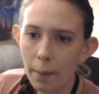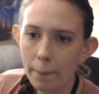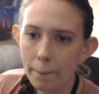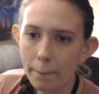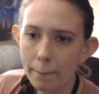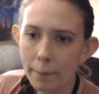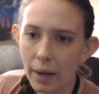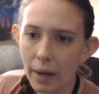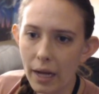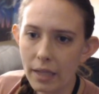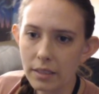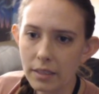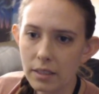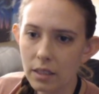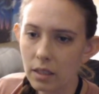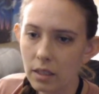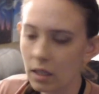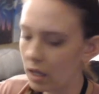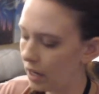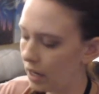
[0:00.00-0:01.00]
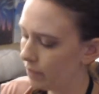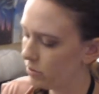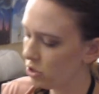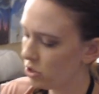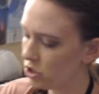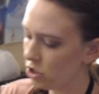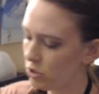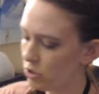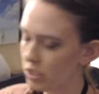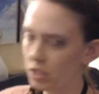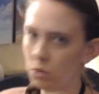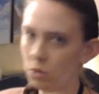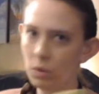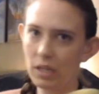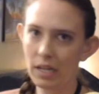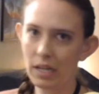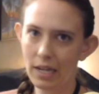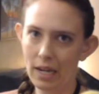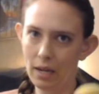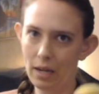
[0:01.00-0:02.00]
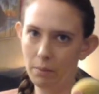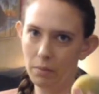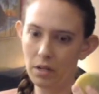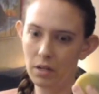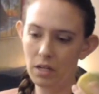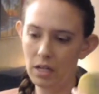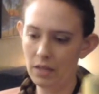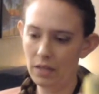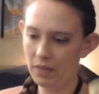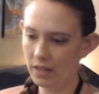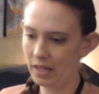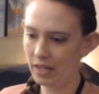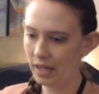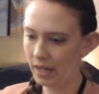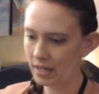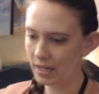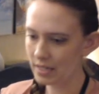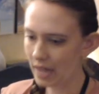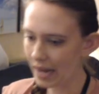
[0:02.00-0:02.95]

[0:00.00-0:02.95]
But I'm just using the one that came in the kit.